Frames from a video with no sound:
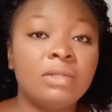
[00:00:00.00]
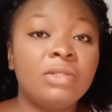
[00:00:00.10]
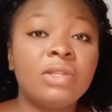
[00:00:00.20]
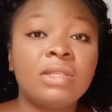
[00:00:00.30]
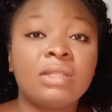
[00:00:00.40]

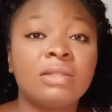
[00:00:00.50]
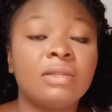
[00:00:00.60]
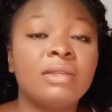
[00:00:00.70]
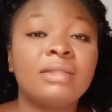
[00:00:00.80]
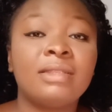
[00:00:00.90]
just
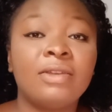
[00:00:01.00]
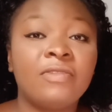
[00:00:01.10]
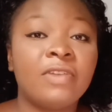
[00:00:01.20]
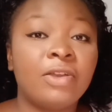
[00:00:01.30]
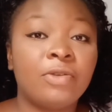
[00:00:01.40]

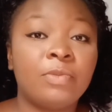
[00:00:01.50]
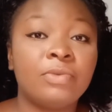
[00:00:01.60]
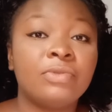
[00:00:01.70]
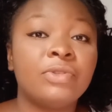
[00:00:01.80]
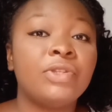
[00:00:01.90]
self-help,
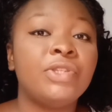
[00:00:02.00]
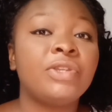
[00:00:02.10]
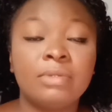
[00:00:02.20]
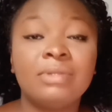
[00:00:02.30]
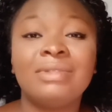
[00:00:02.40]
you
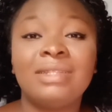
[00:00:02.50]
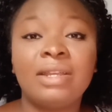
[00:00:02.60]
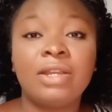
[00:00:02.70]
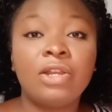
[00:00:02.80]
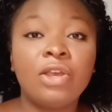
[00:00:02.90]

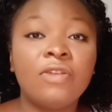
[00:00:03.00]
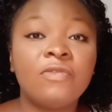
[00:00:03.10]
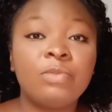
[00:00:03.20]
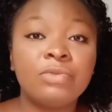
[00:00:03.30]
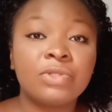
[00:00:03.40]
there are a lot
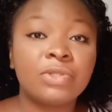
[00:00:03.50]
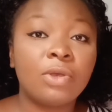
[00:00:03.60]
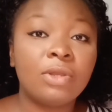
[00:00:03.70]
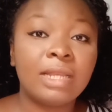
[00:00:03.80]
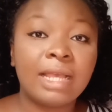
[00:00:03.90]
of books
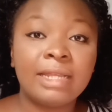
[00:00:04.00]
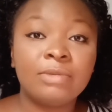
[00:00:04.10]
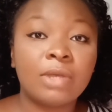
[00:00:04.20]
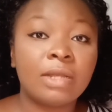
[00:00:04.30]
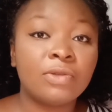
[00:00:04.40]
online
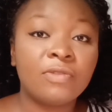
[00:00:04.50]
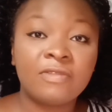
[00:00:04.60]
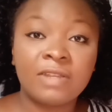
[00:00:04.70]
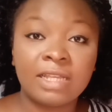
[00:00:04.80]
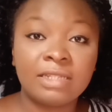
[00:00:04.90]
and
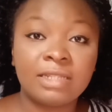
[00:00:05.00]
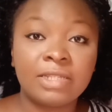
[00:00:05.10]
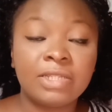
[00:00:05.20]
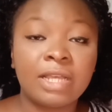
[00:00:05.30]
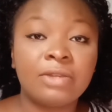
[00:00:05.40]
offline
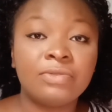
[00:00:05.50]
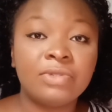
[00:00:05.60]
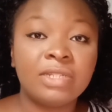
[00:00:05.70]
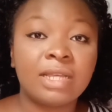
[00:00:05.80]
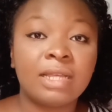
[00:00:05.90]
that you can
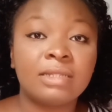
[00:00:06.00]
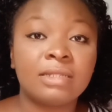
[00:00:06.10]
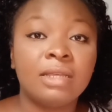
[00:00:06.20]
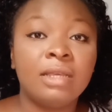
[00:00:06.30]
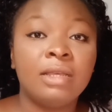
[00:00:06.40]
read, and
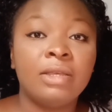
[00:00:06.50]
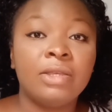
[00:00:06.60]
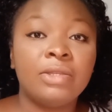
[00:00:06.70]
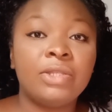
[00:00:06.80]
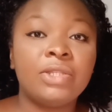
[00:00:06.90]

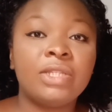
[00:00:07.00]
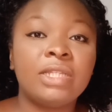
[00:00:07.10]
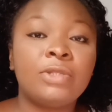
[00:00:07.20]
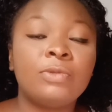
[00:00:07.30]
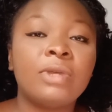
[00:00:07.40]

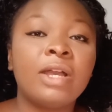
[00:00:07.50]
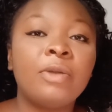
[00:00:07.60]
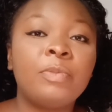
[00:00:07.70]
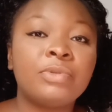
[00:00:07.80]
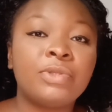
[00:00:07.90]
it will
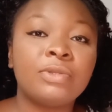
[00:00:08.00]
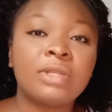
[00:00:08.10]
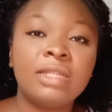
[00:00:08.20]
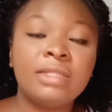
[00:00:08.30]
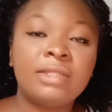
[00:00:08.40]
help to
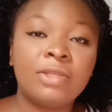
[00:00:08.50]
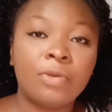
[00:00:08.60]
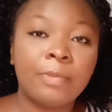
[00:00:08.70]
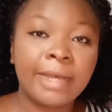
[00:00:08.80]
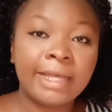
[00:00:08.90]
cleanse
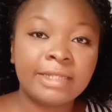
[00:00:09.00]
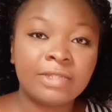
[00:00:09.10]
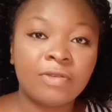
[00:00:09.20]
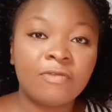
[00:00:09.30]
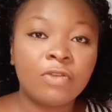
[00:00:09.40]
your
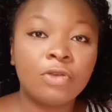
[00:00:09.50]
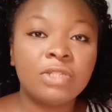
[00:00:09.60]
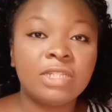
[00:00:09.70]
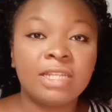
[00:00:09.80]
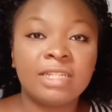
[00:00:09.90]
mind of all
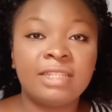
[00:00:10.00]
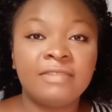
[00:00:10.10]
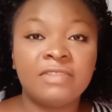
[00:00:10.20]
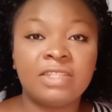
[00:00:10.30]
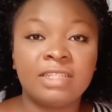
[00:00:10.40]
the
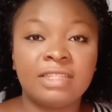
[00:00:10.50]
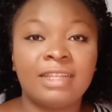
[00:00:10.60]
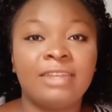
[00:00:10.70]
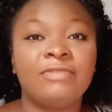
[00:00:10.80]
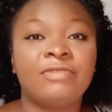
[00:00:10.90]
negativities
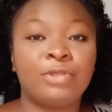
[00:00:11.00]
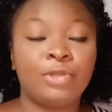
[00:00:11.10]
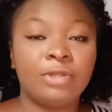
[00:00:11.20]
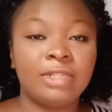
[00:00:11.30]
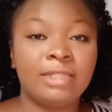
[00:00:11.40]
that you've
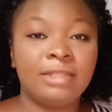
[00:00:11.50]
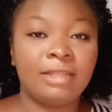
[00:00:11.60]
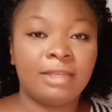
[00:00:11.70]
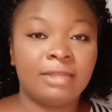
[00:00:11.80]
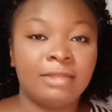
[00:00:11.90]
stored in
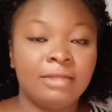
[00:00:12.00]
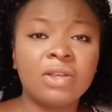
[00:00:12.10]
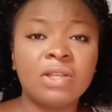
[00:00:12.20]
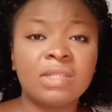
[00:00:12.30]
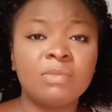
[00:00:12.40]
there.
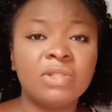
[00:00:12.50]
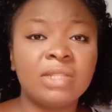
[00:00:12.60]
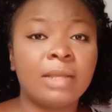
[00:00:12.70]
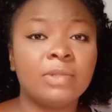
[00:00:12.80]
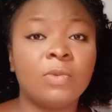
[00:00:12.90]
Because most
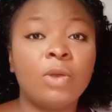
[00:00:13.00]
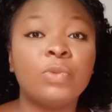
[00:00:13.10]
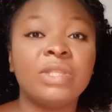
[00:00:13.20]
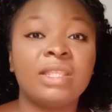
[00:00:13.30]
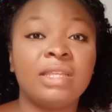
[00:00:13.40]
times what
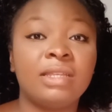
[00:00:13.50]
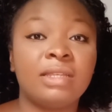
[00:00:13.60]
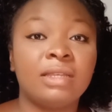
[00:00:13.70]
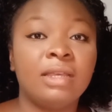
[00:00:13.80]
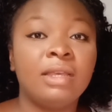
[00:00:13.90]
we think